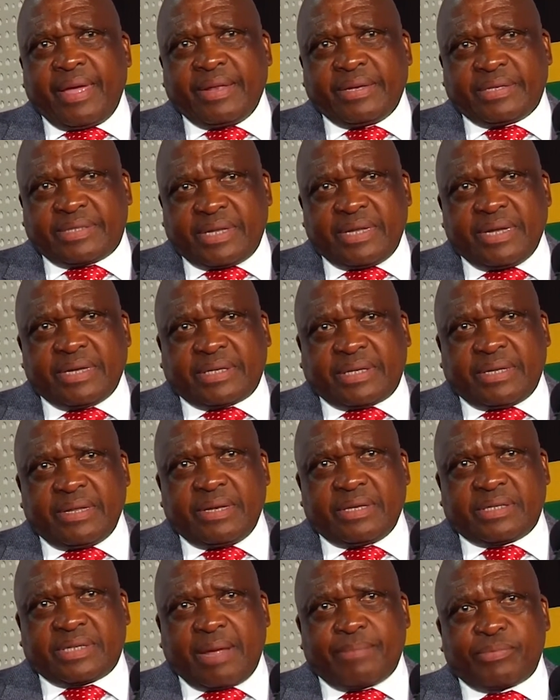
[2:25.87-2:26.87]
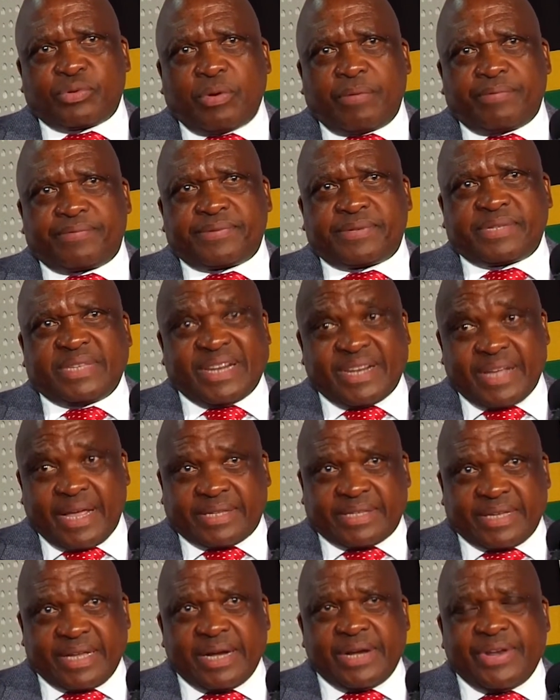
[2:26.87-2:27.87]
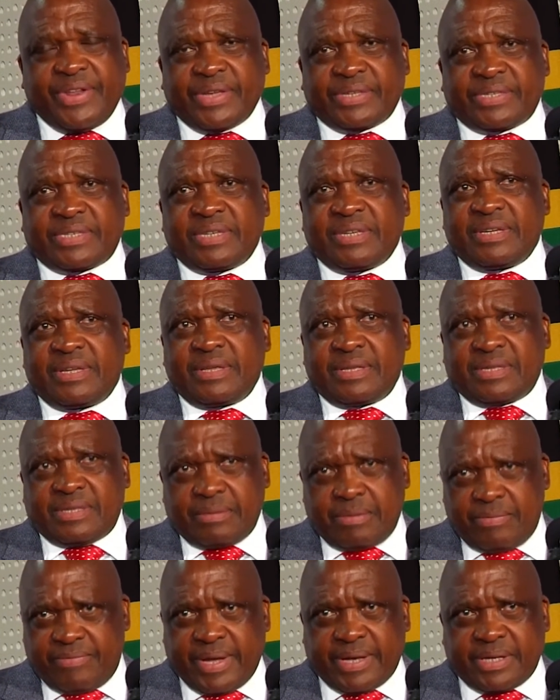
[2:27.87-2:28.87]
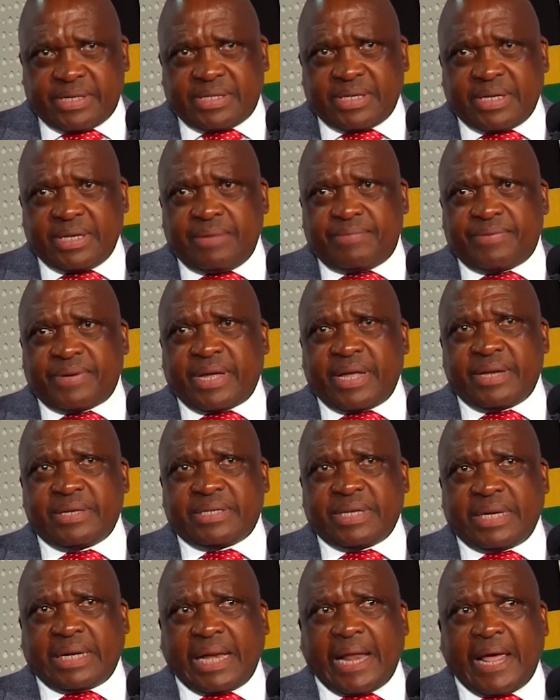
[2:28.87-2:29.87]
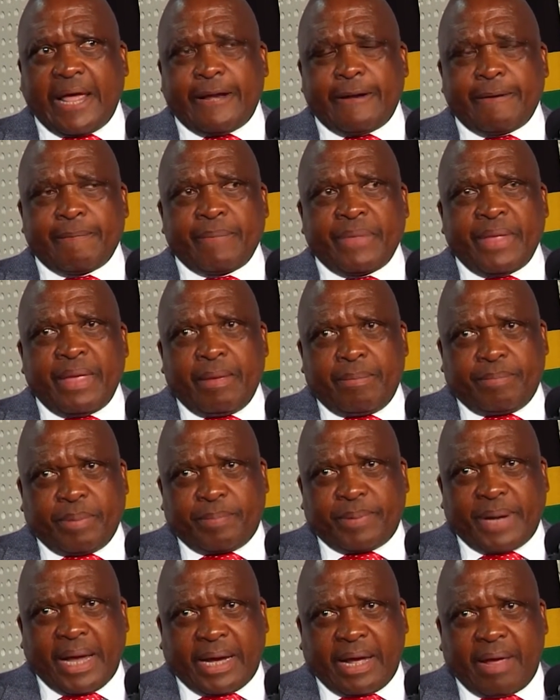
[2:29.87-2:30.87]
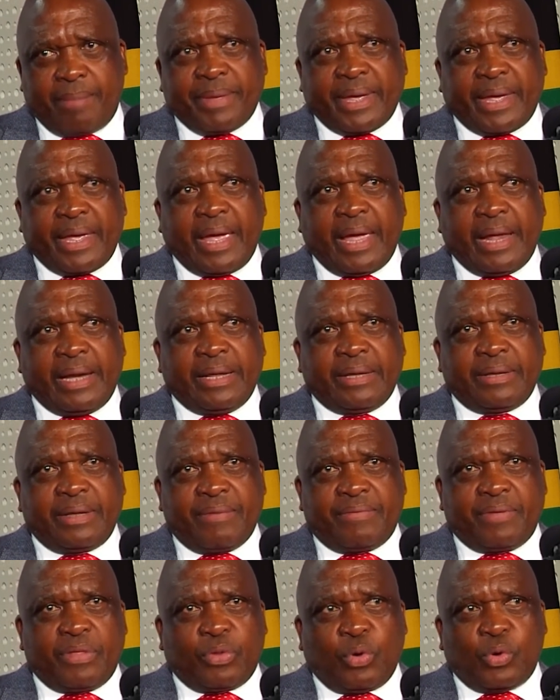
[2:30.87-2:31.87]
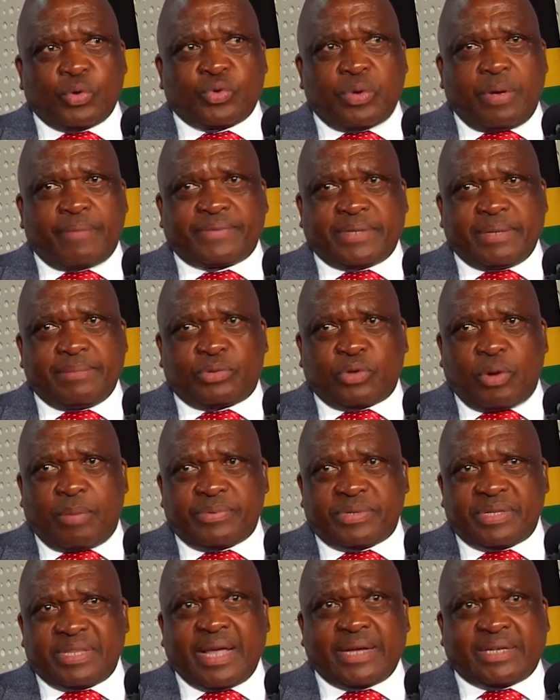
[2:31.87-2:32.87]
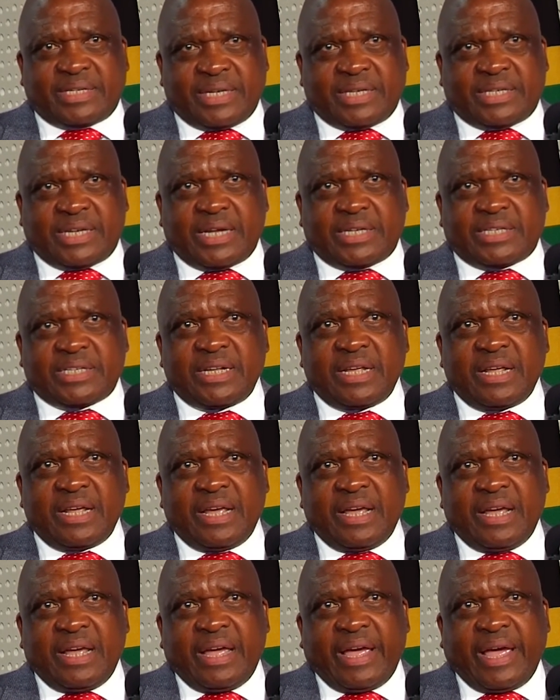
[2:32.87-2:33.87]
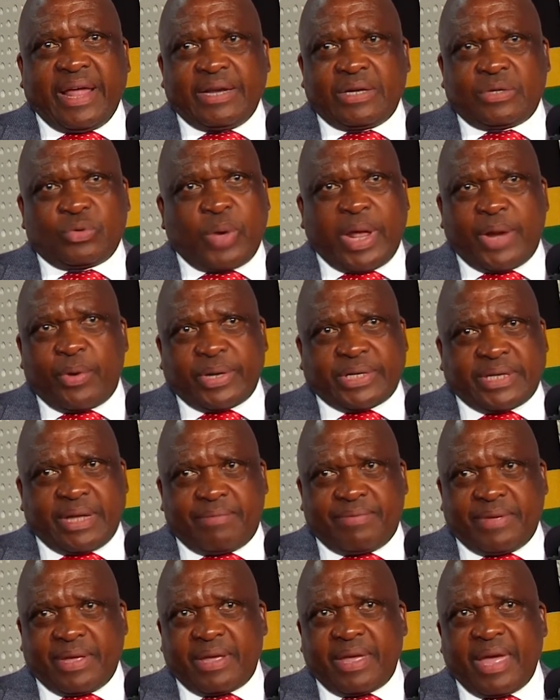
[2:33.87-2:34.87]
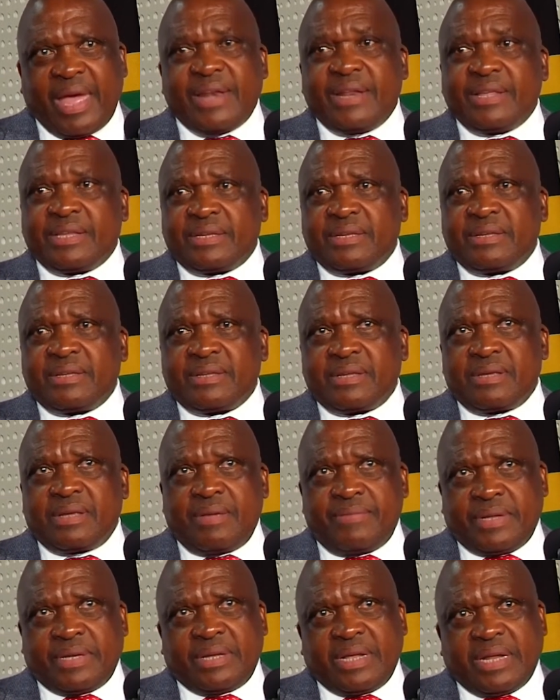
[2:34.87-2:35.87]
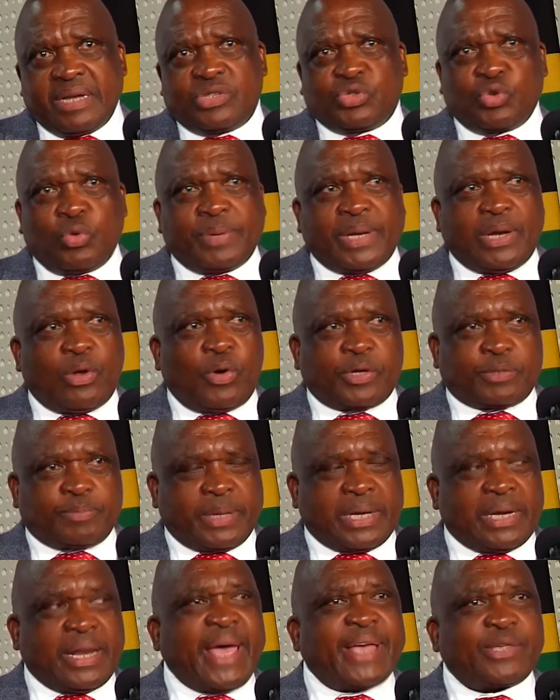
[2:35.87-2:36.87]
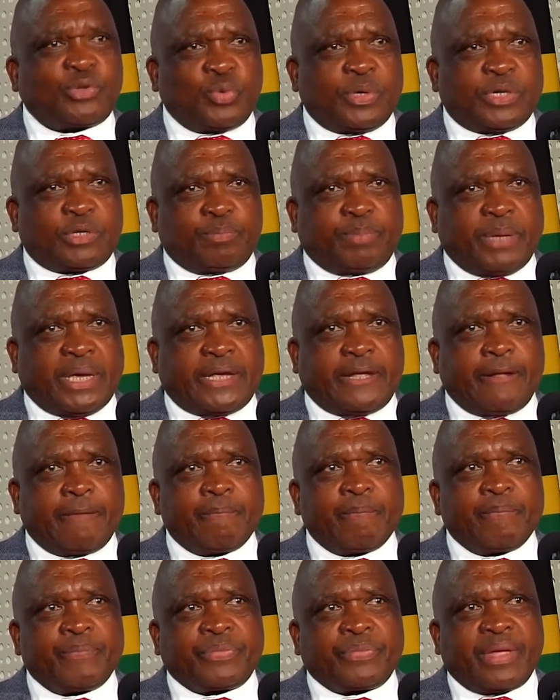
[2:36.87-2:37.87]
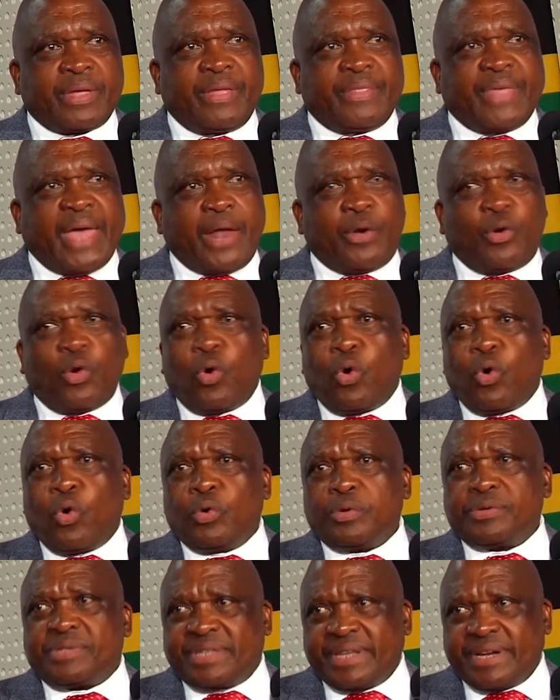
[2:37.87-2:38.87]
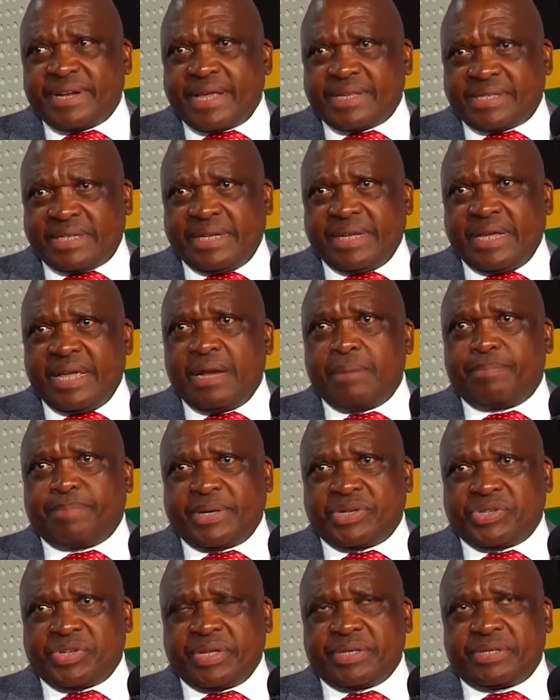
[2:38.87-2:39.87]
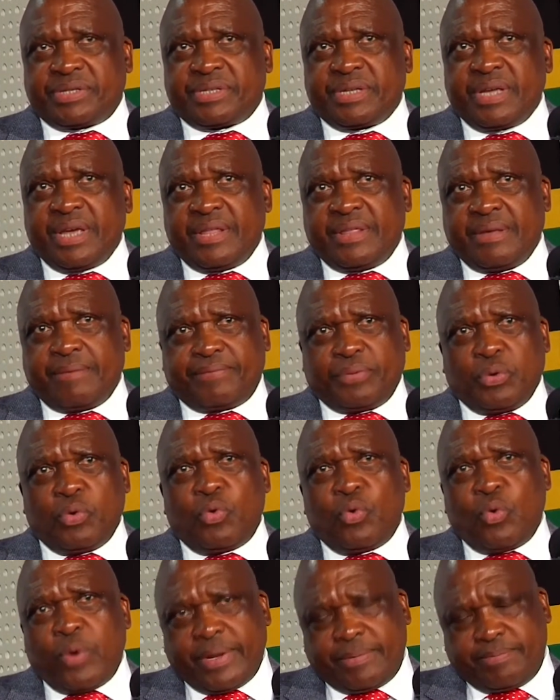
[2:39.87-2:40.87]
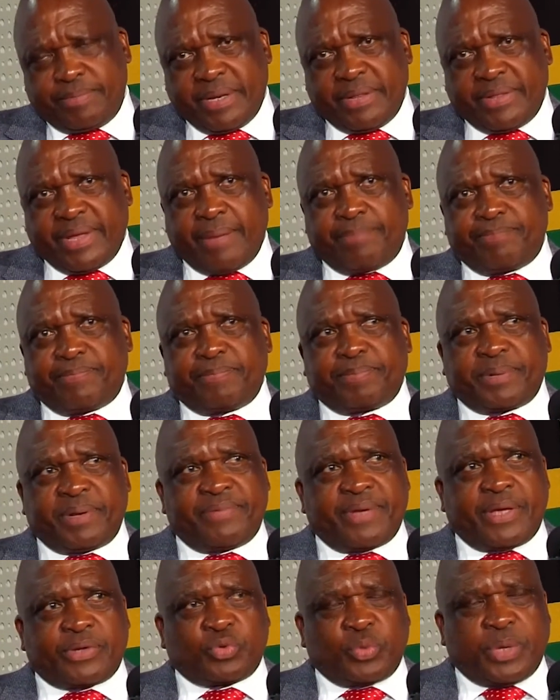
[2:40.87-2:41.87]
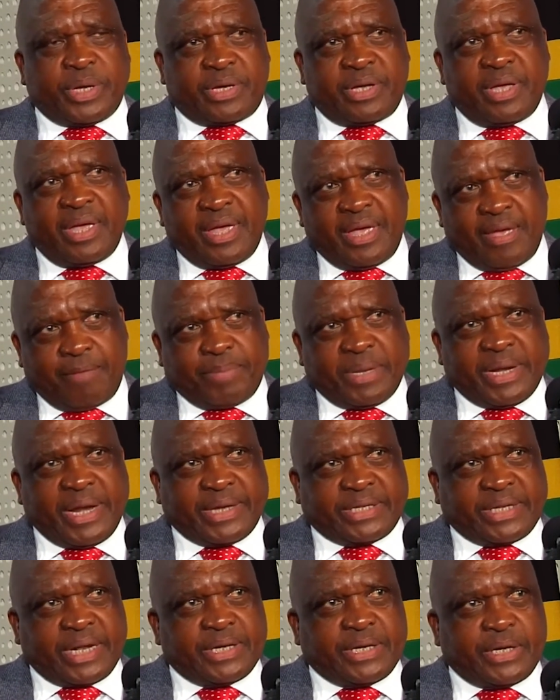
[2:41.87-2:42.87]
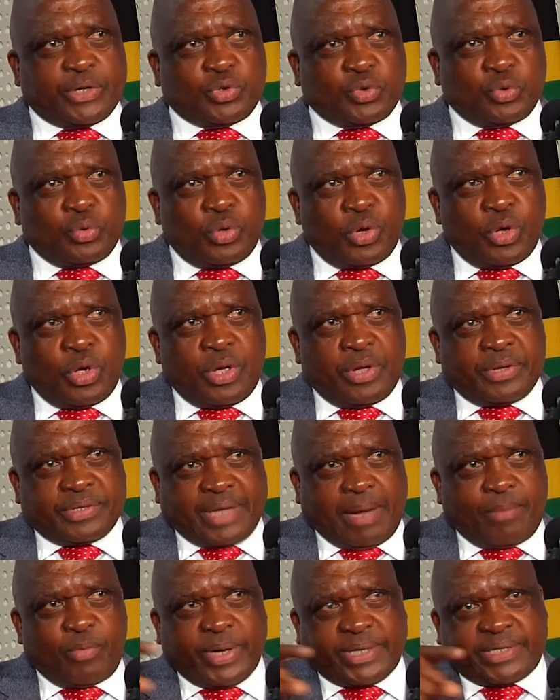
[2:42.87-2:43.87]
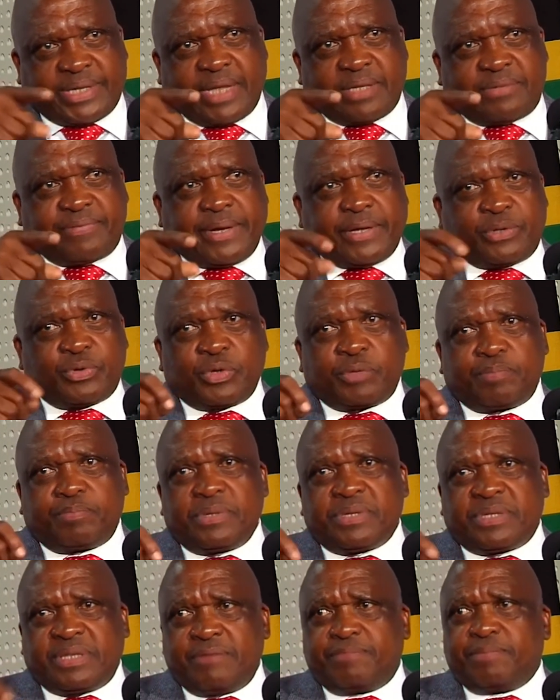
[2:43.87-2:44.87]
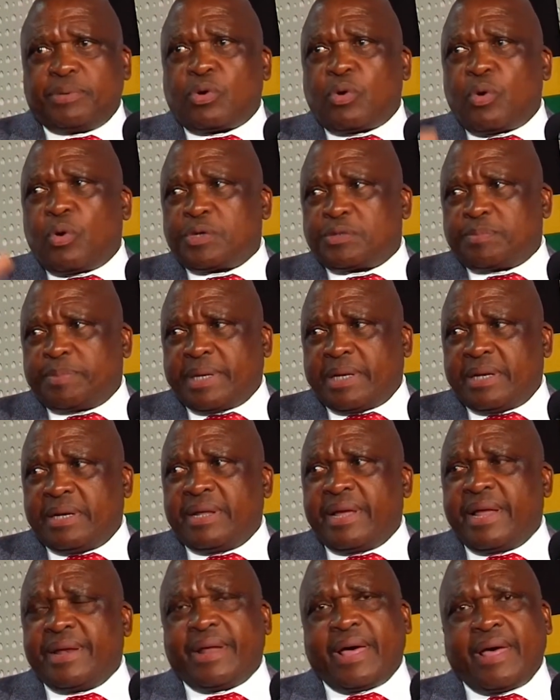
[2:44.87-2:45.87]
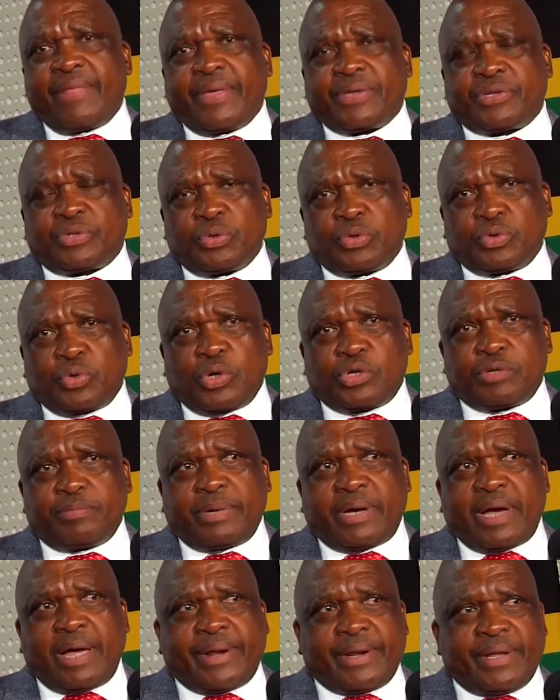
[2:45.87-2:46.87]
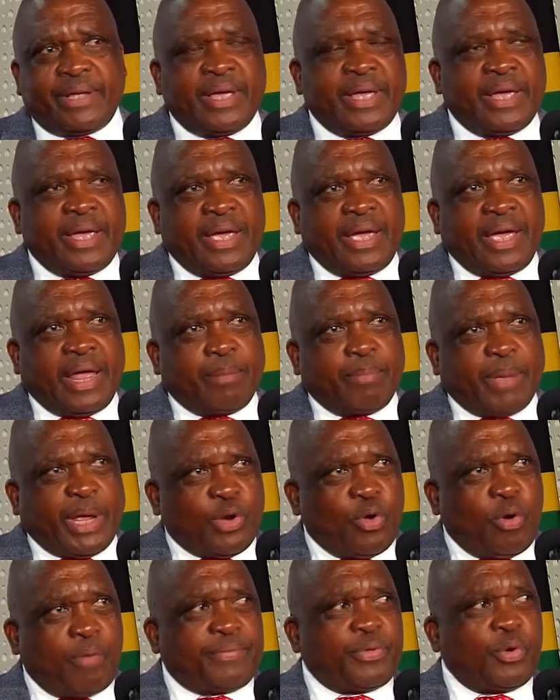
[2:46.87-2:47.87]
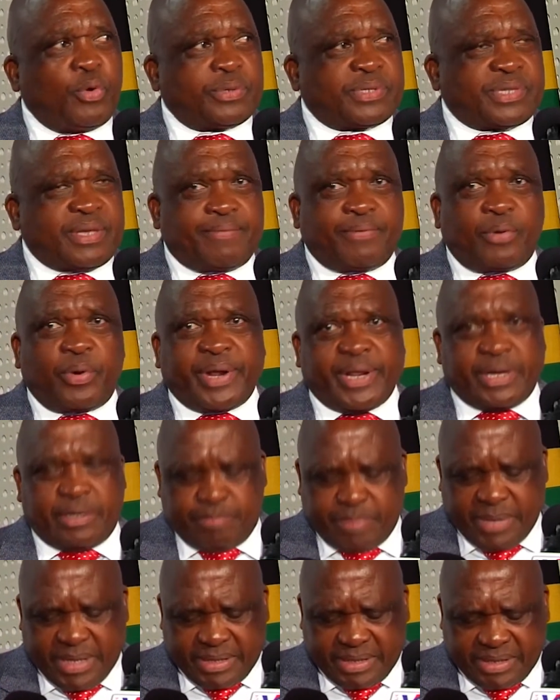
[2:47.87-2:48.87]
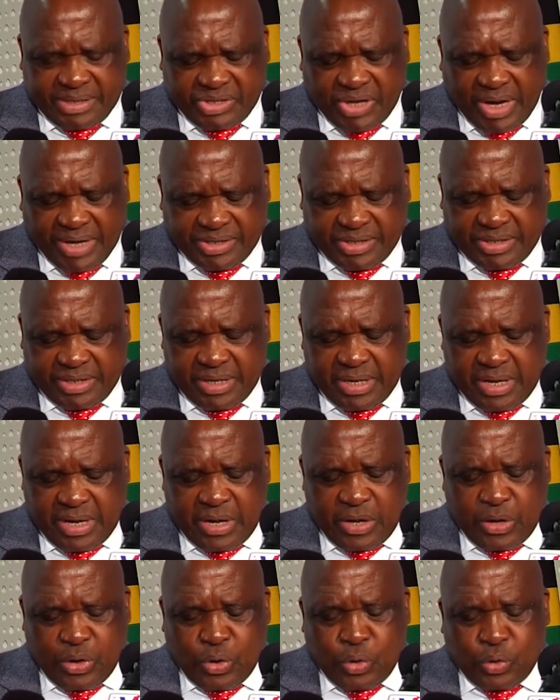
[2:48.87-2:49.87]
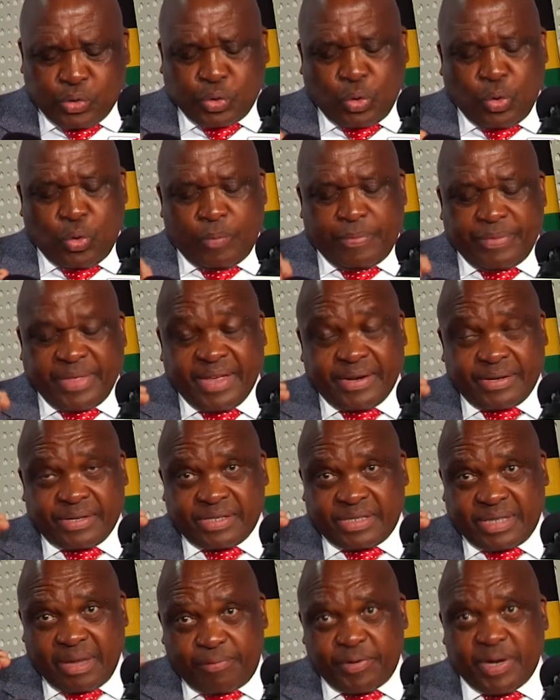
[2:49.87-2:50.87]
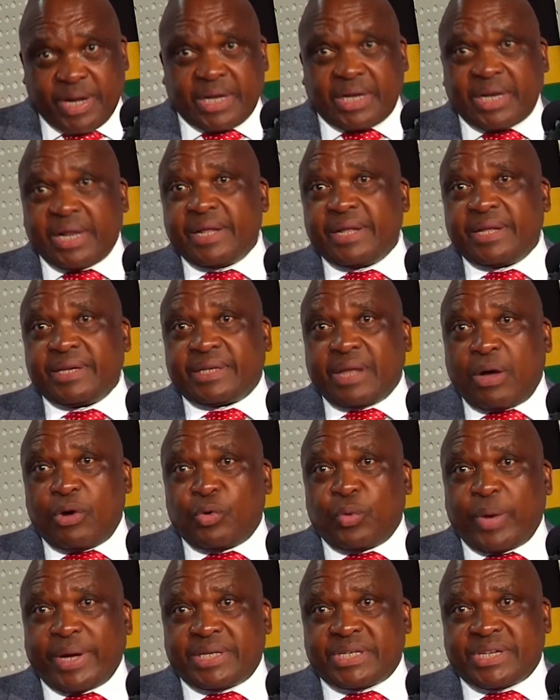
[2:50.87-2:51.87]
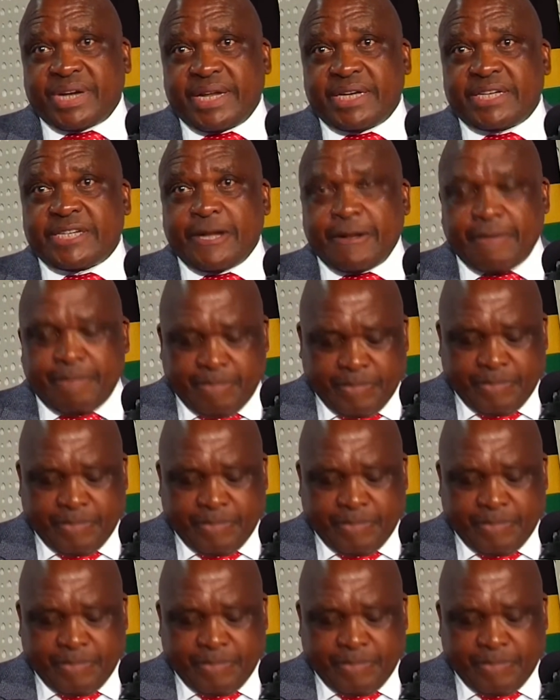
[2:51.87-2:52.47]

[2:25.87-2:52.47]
in terms of serious illness, very significant decline. People are coming early, even those who have symptoms, they are treated, and we are not having any, even in Jubilee Hospital as we speak, there are no seriously ill patients. The few who had been there previous week have been attended to. Some were transferred to Steve Biko Hospital and others to George Mukari, and many of those have already been discharged. So there is definite downward trend,